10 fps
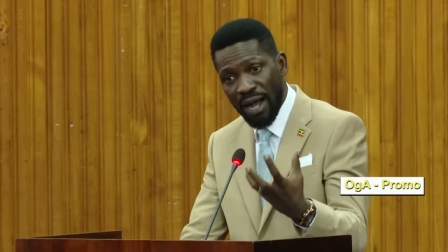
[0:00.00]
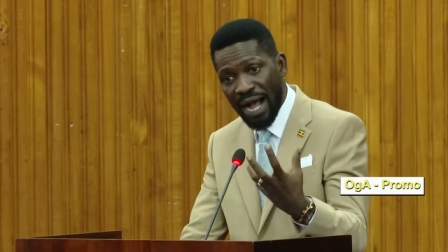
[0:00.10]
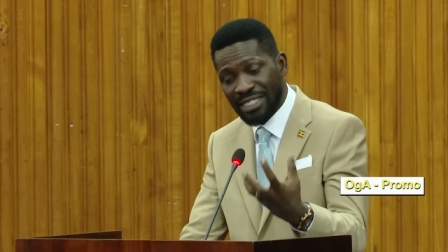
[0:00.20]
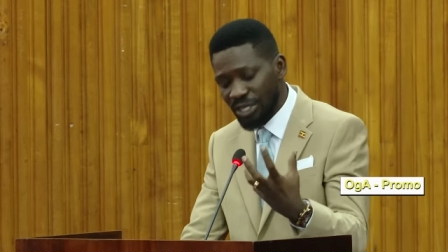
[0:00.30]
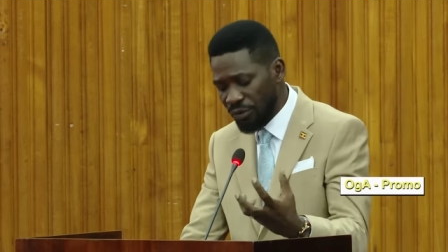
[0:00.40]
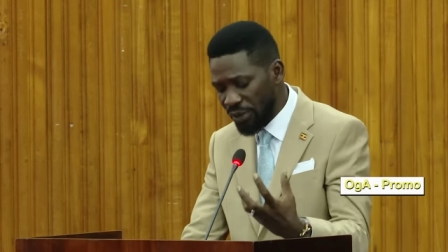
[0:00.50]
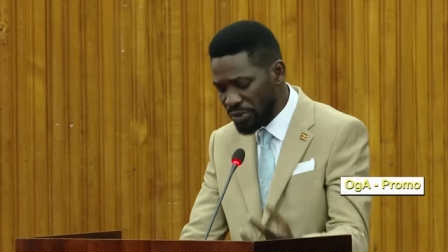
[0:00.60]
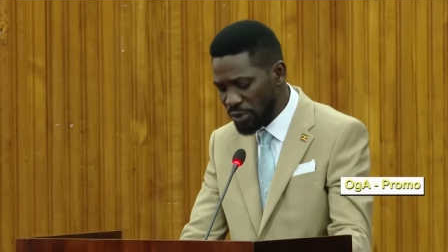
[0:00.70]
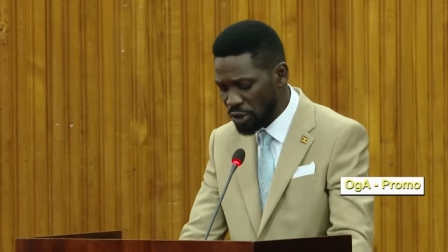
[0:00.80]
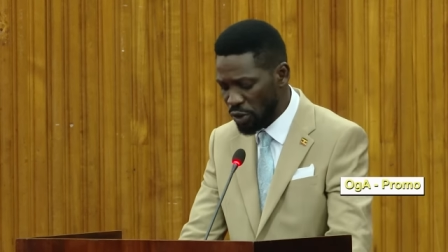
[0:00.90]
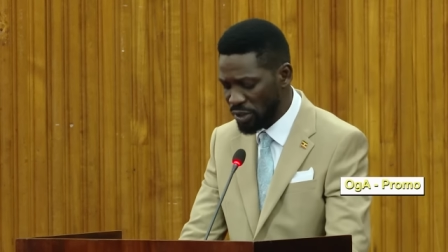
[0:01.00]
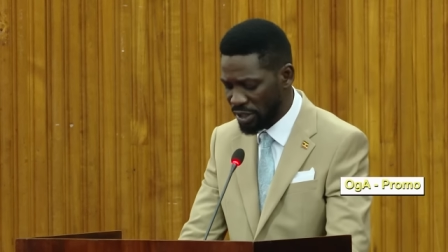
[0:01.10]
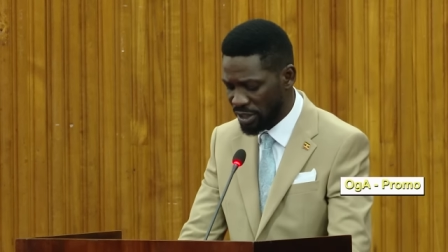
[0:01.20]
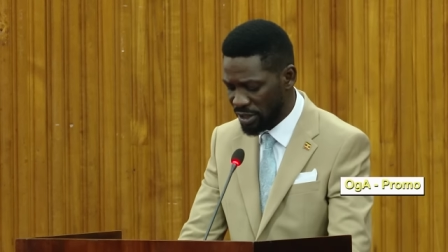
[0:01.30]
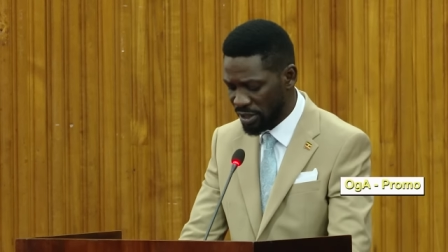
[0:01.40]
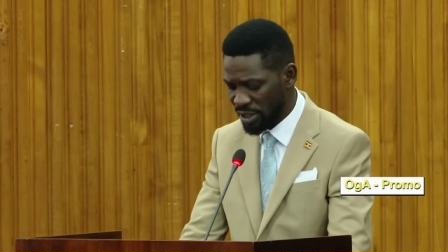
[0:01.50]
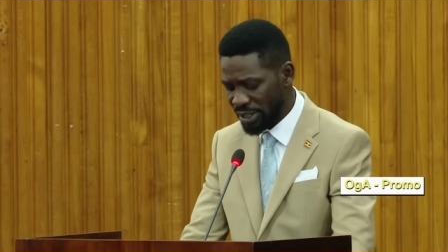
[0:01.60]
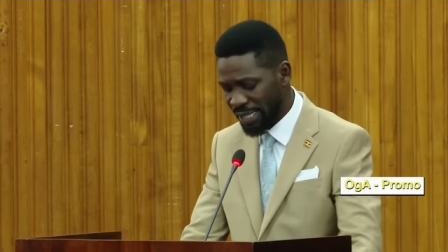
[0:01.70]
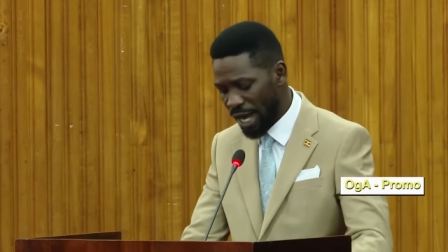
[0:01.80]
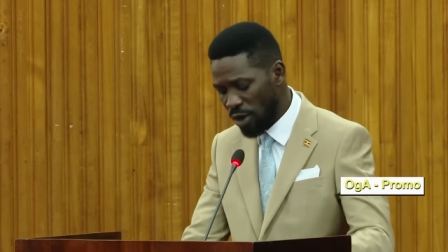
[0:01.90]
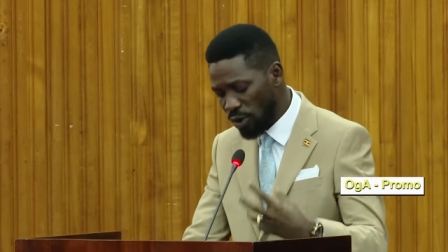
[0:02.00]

as a great resource is our